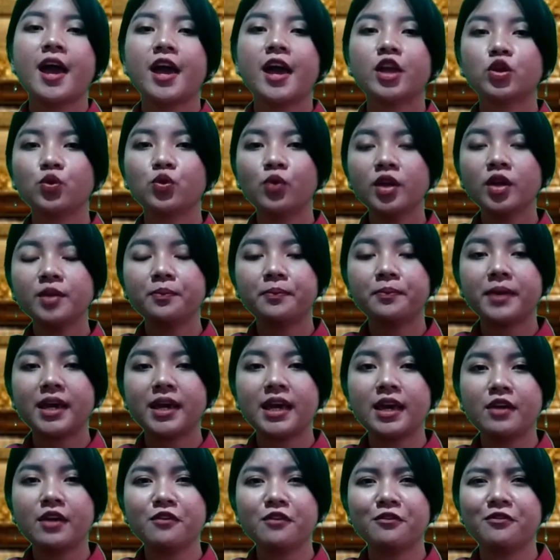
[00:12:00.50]
It will
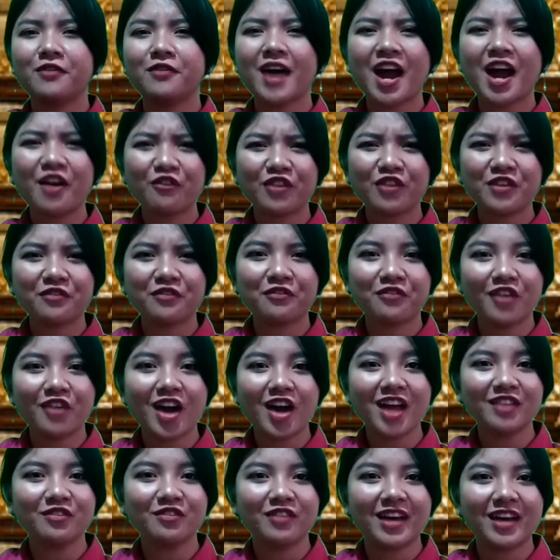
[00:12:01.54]
be very
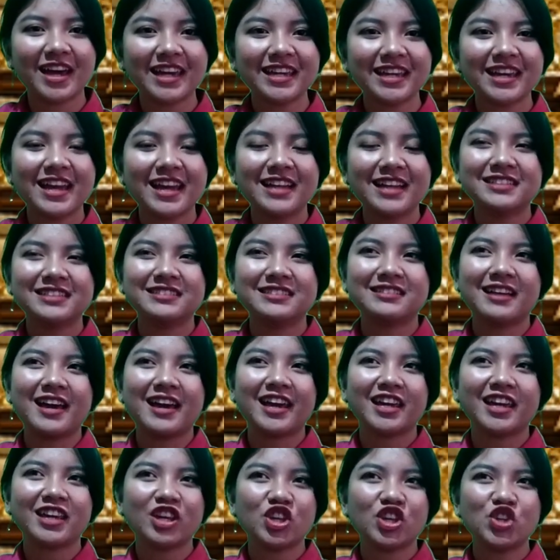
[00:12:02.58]
fun,
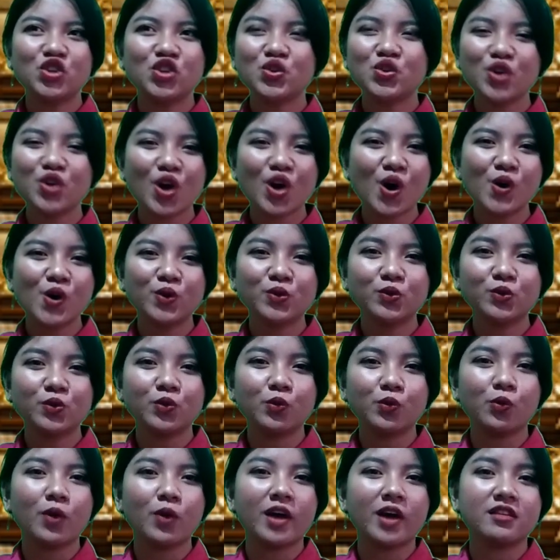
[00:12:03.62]
like you know
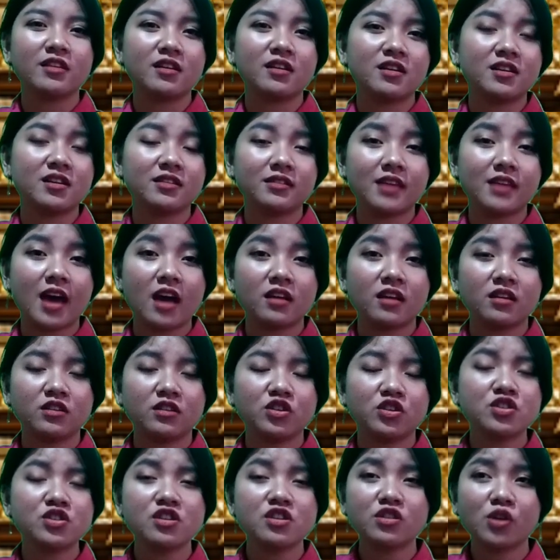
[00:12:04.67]
whether
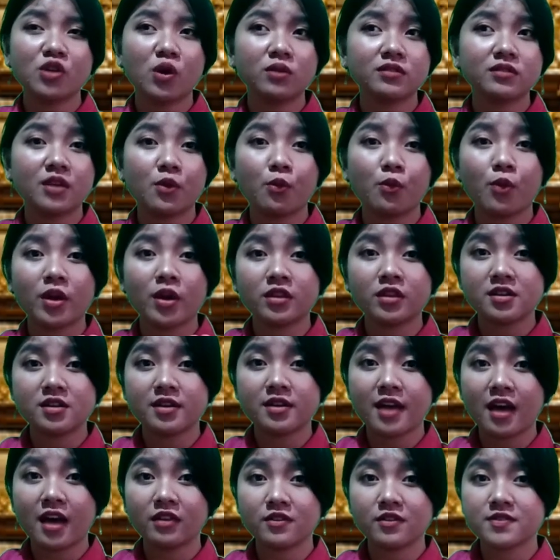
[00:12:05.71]
whether
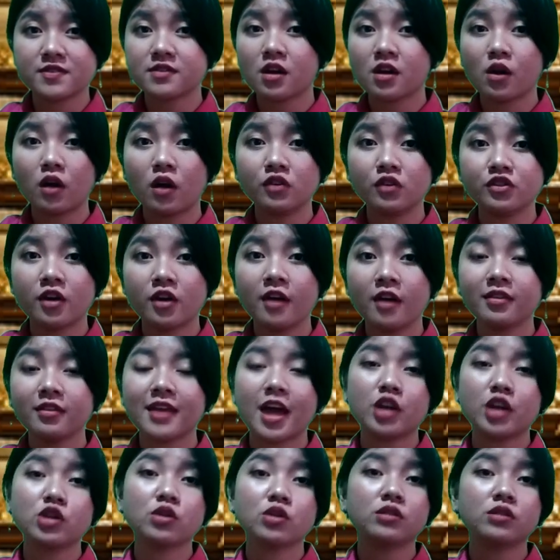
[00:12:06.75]
they understand or not,
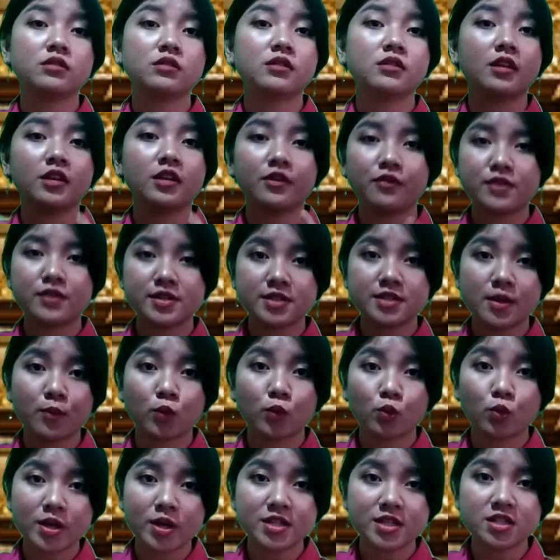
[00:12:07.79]
and you deliver
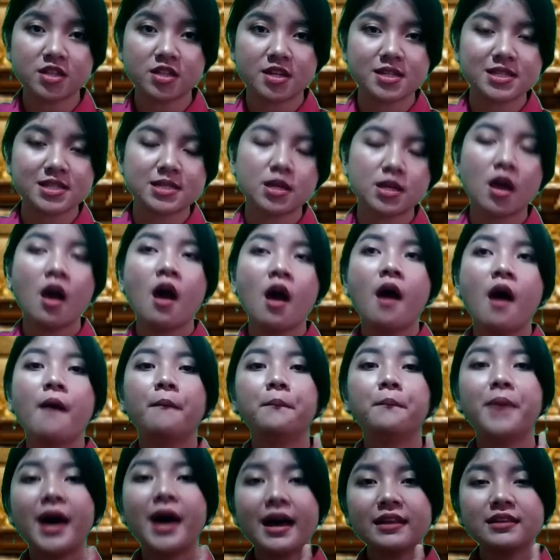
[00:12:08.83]
some questions.
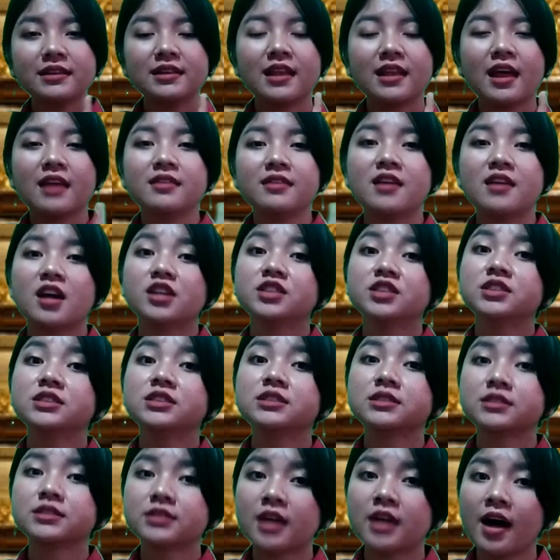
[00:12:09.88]
But there are
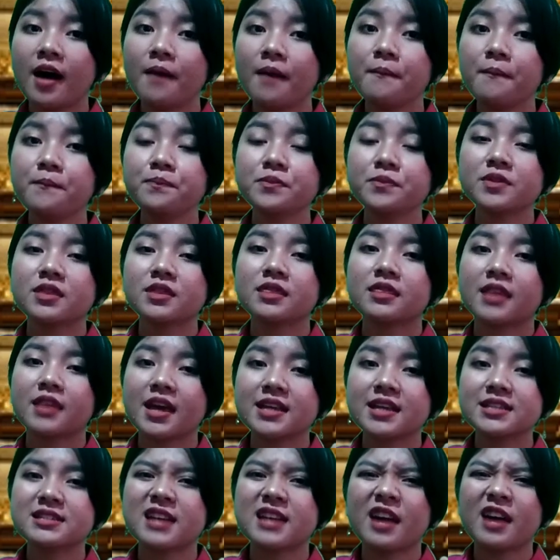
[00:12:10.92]
some
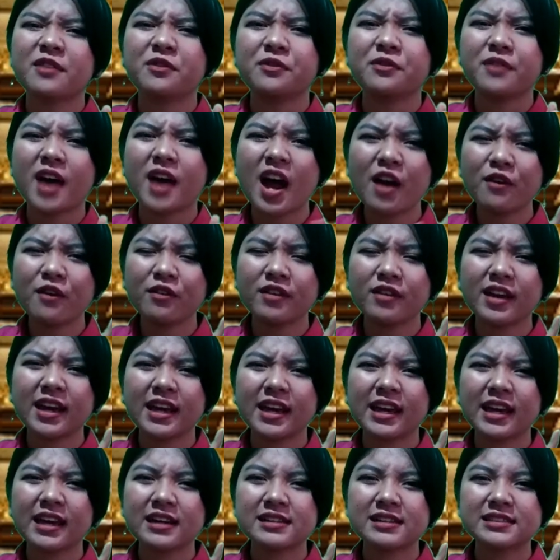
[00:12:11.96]
things that
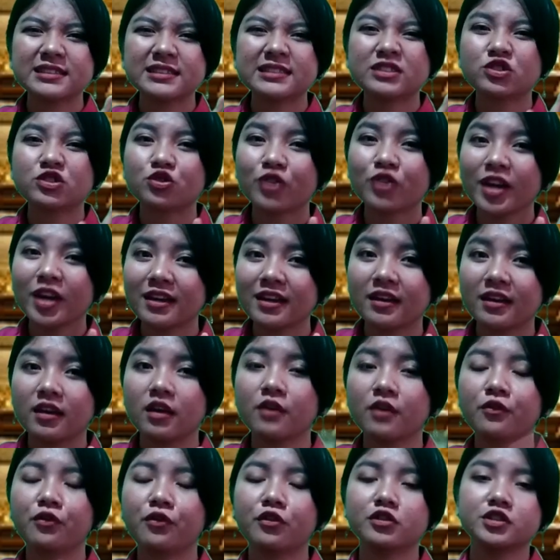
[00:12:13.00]
very
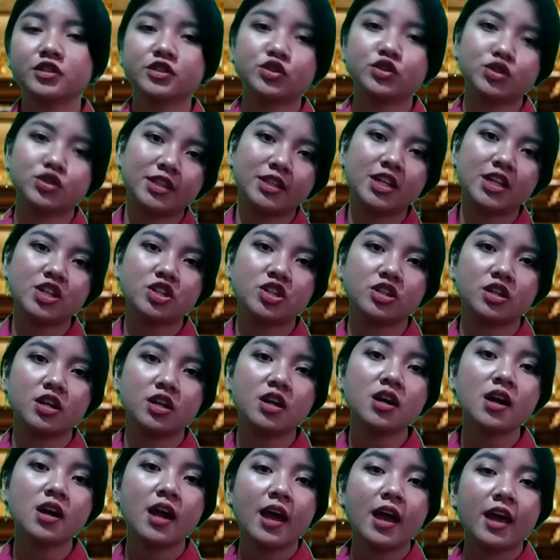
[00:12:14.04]
tricky for
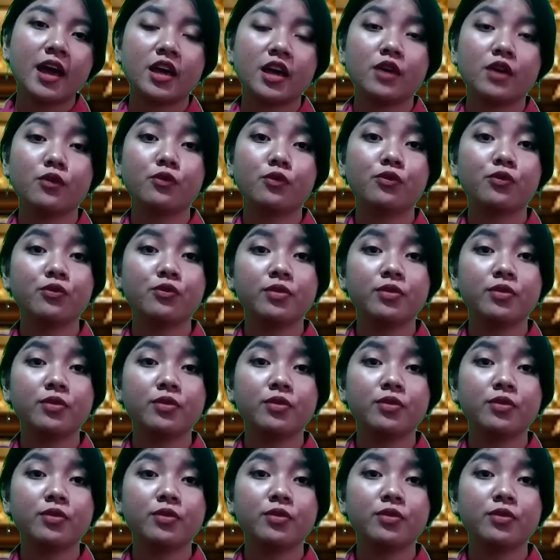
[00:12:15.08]
teacher if